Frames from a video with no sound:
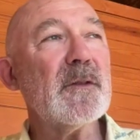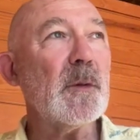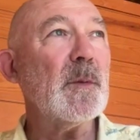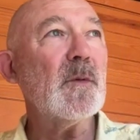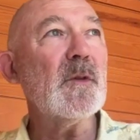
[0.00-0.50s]
you're a
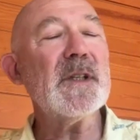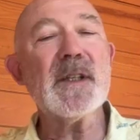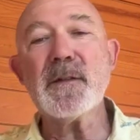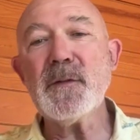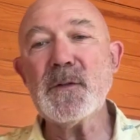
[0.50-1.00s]
drop of water
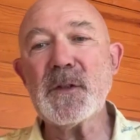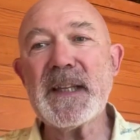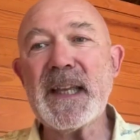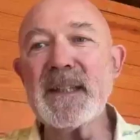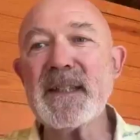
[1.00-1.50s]
that falls on
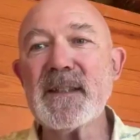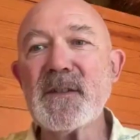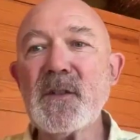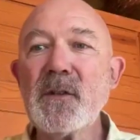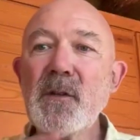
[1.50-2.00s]
the
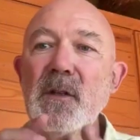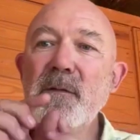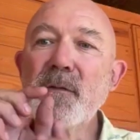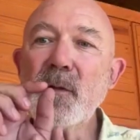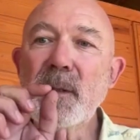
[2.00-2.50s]
Andes, you can
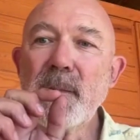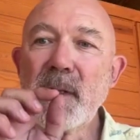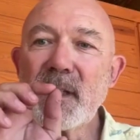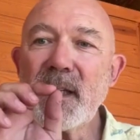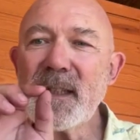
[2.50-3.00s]
fall
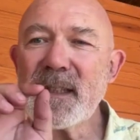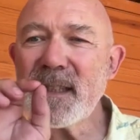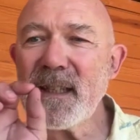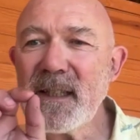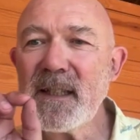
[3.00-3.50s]
a kind of
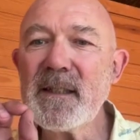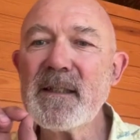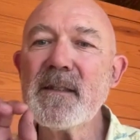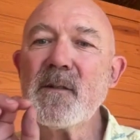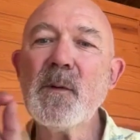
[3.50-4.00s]
tiny
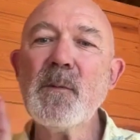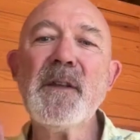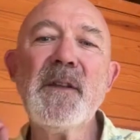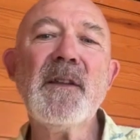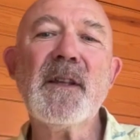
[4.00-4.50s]
distance one way
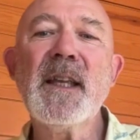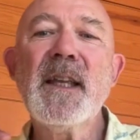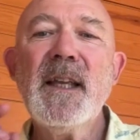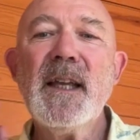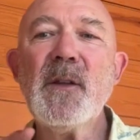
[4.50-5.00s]
or the other,
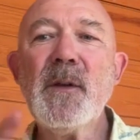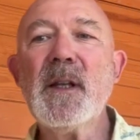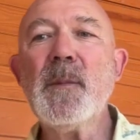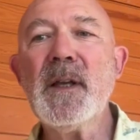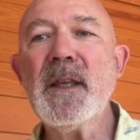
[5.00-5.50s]
and you end
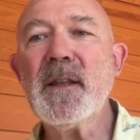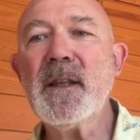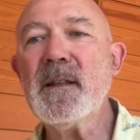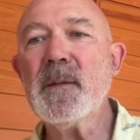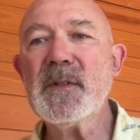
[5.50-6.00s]
up either
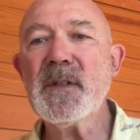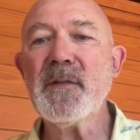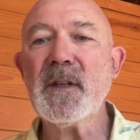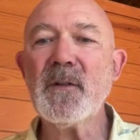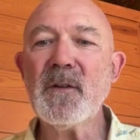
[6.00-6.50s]
in the
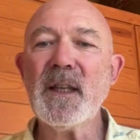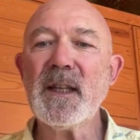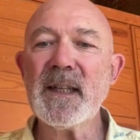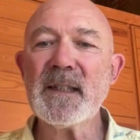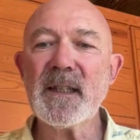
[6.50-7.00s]
Pacific or the
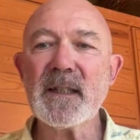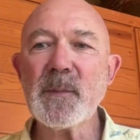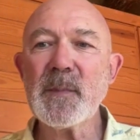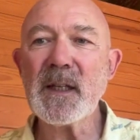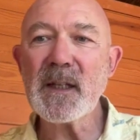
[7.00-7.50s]
Atlantic,
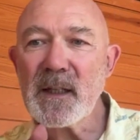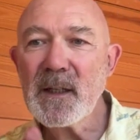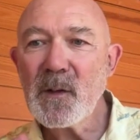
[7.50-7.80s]
depending